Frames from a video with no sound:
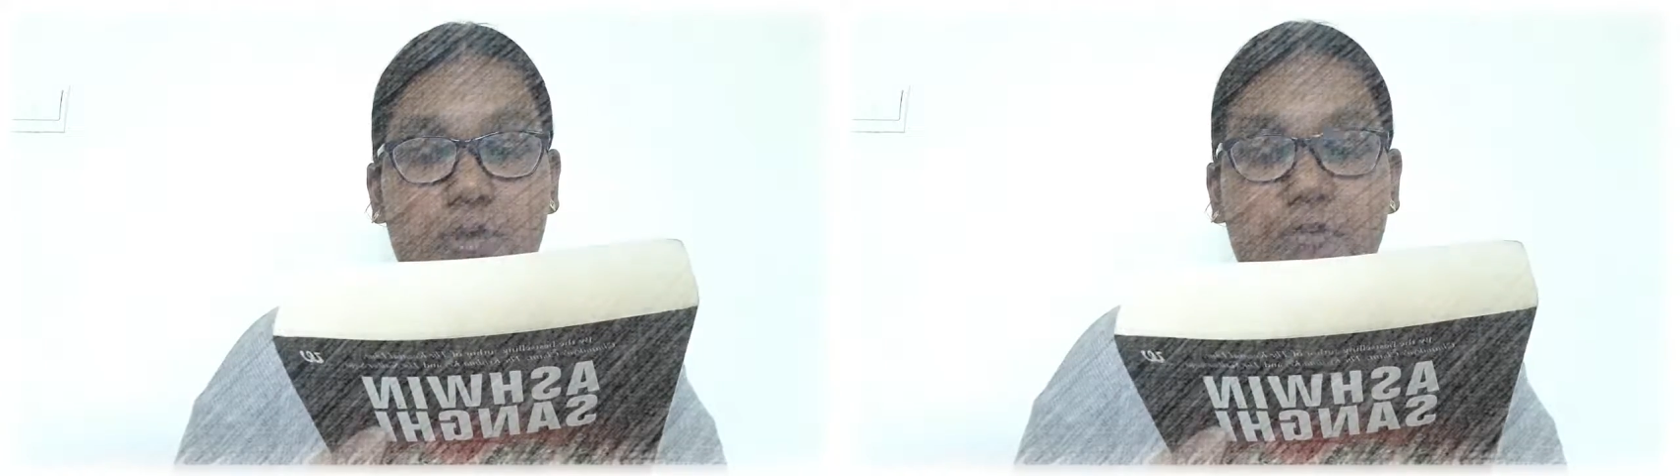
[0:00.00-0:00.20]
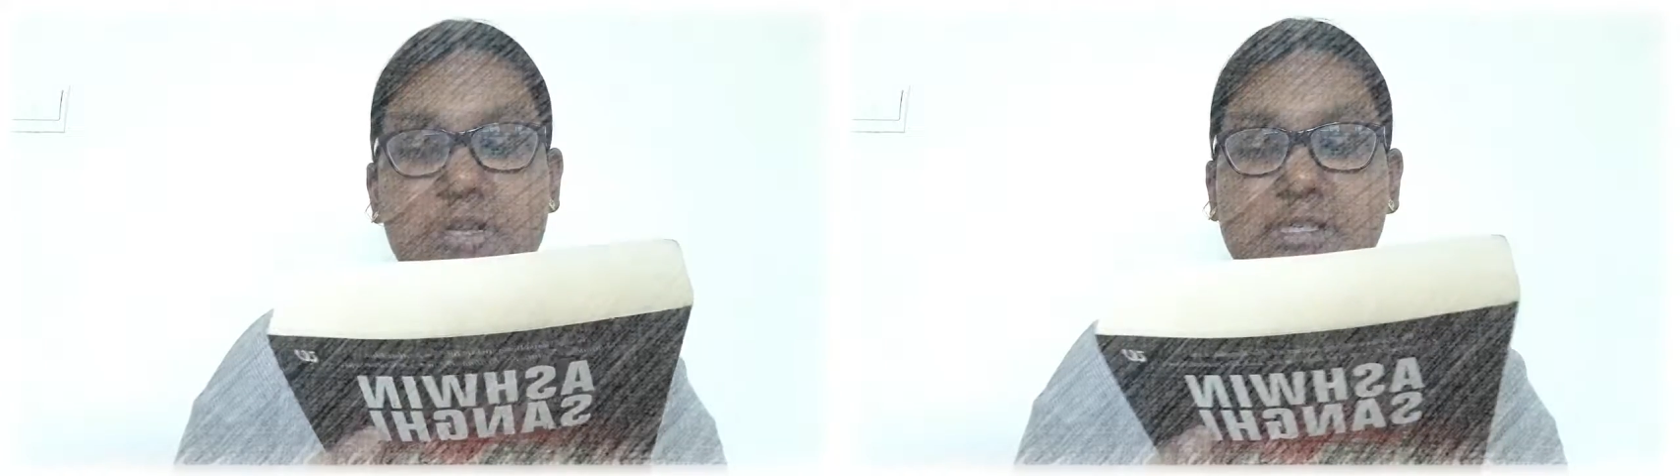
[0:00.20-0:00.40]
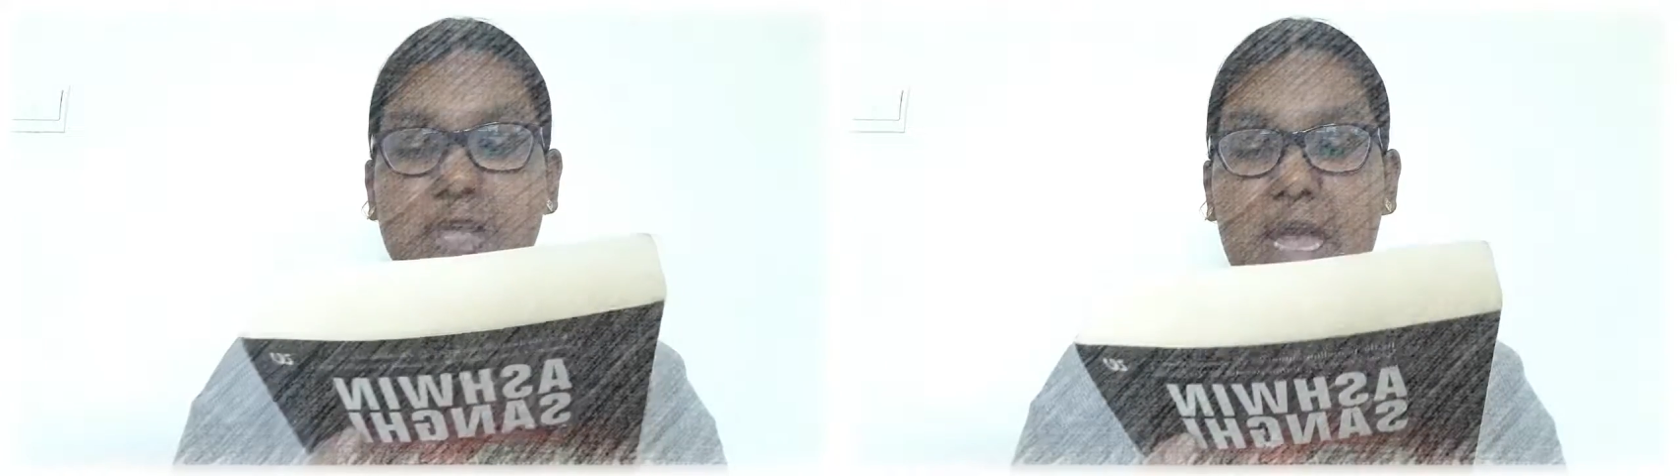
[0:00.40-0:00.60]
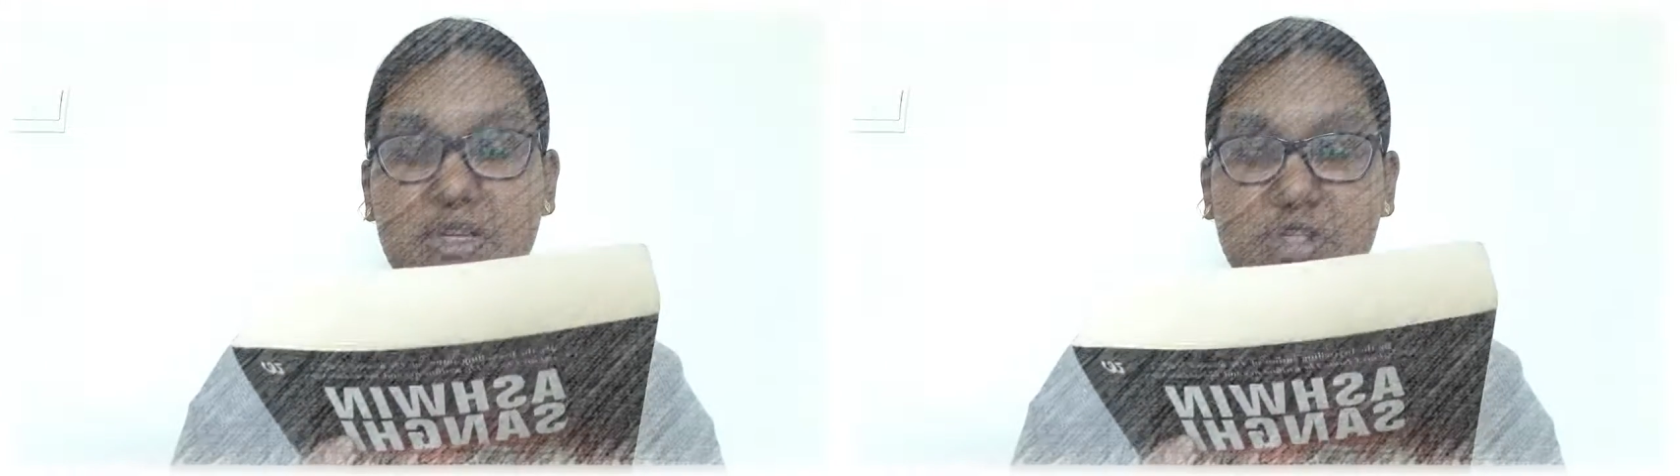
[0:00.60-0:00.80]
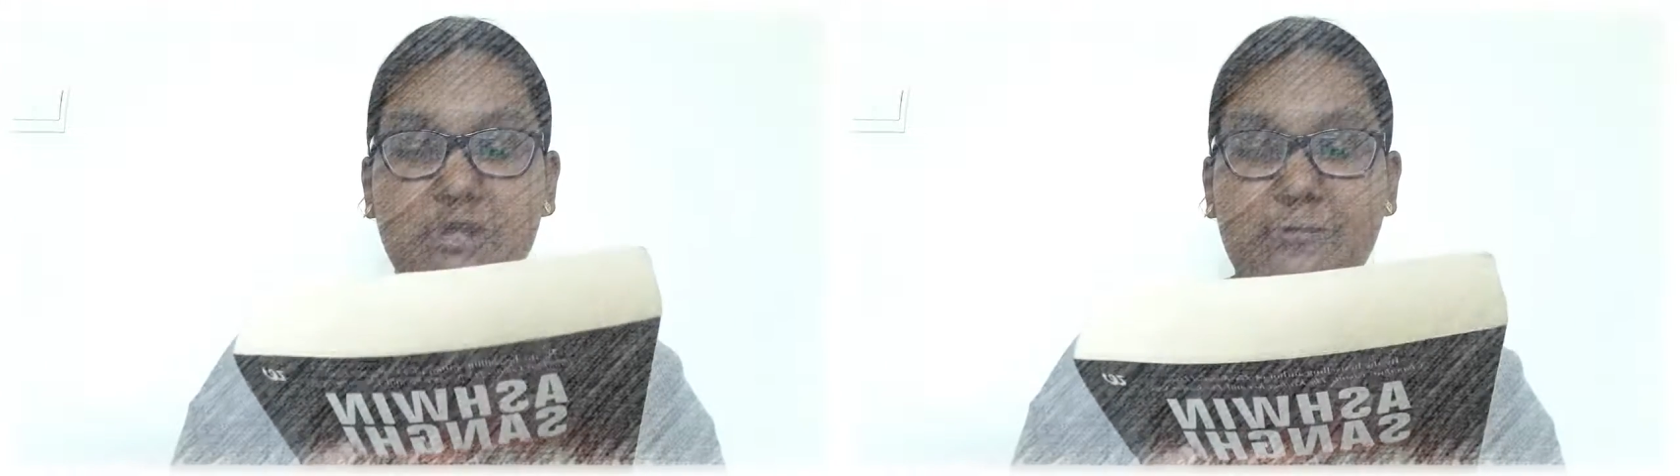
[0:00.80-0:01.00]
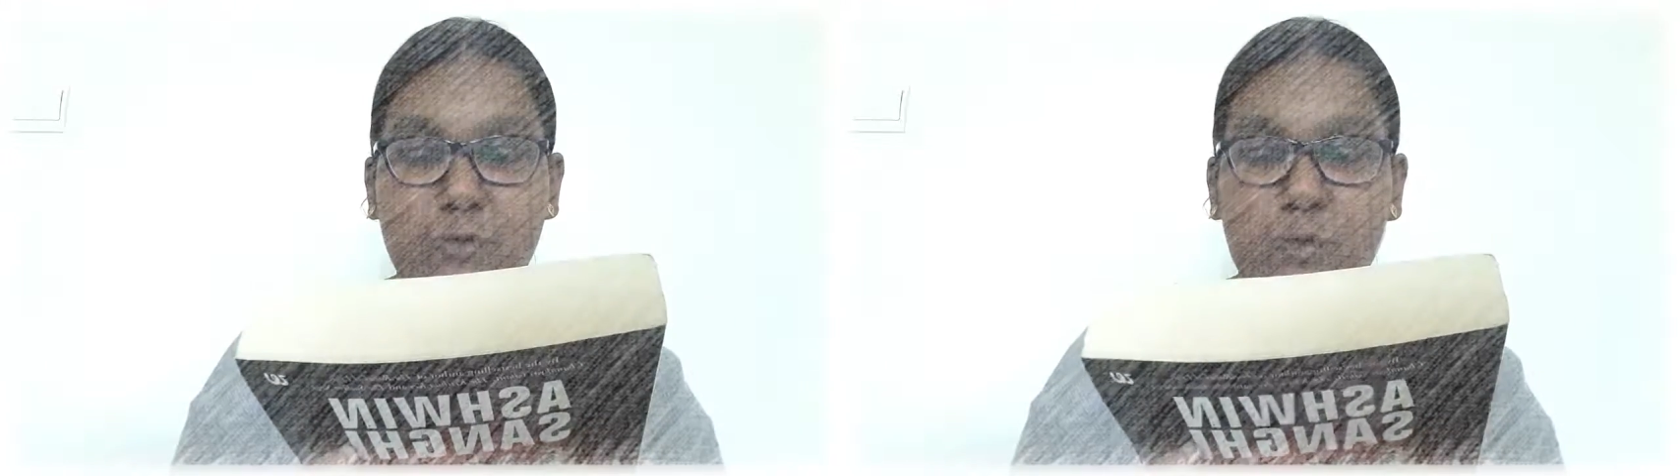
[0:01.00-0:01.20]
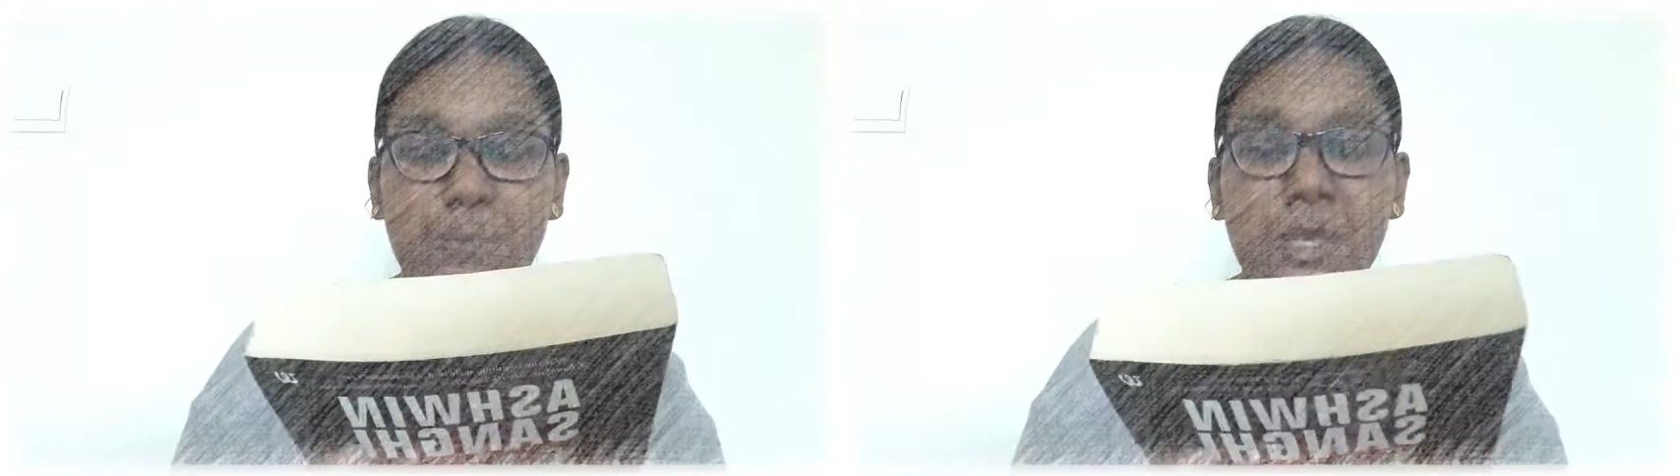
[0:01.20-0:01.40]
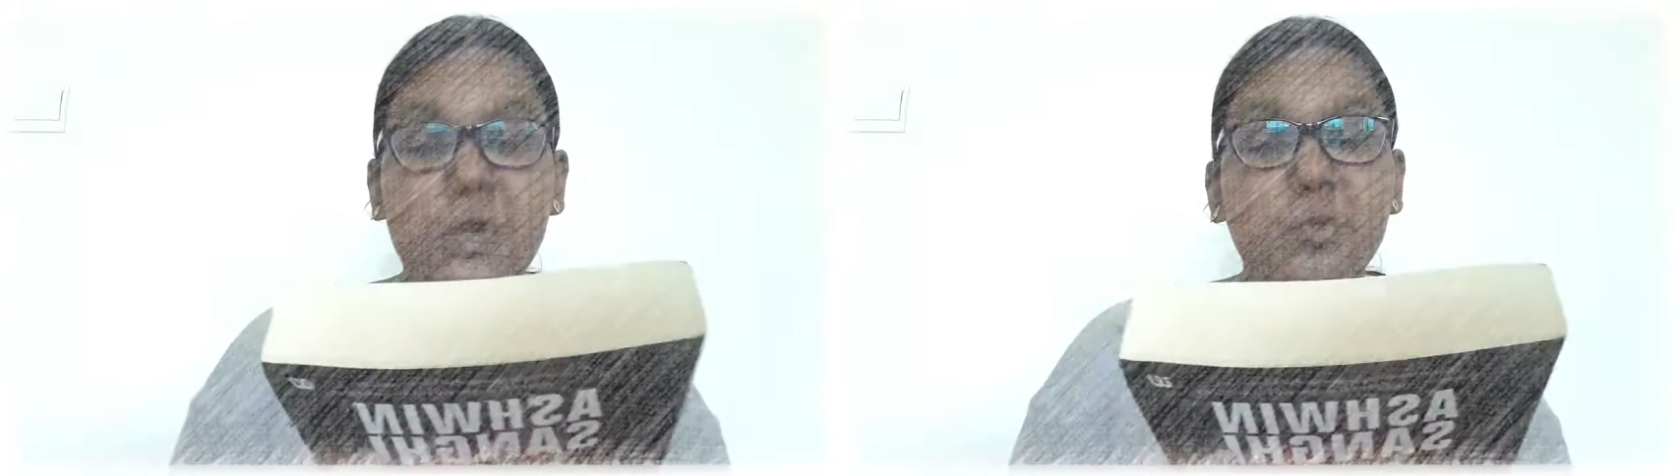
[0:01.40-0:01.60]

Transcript: of his actual foe,